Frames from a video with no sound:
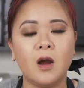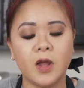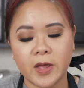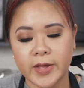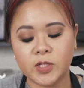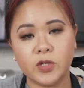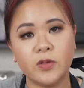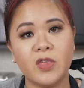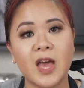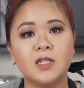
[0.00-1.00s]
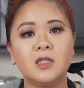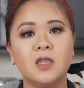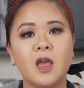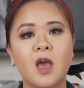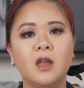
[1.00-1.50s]
All right, guys, so that's
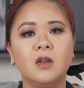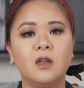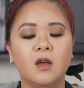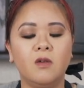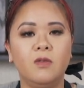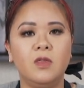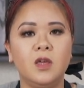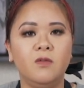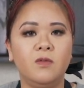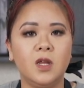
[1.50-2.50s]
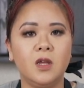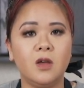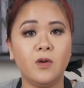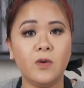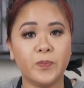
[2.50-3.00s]
the end of the
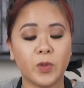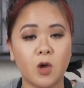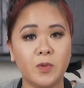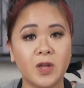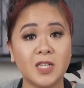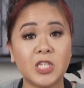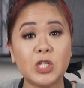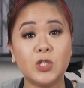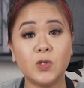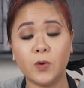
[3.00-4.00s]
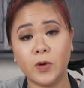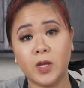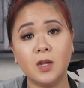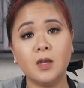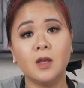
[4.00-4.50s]
video. Hope you guys
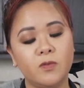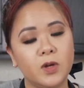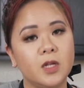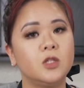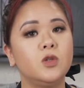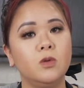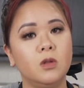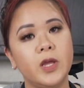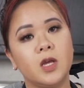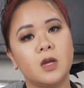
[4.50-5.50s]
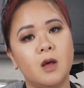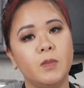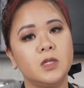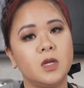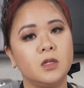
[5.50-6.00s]
enjoyed. Don't forget to like,
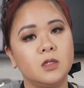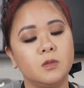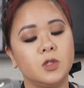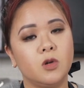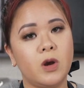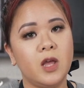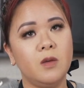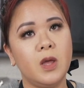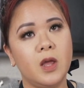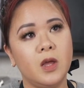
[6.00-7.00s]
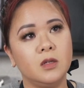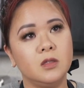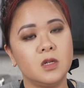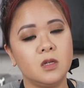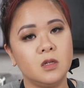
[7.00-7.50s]
comment, and subscribe,
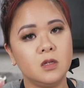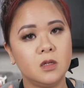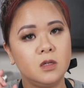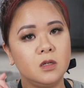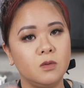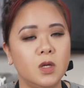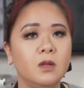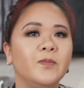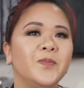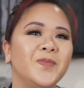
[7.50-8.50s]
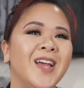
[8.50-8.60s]
and what?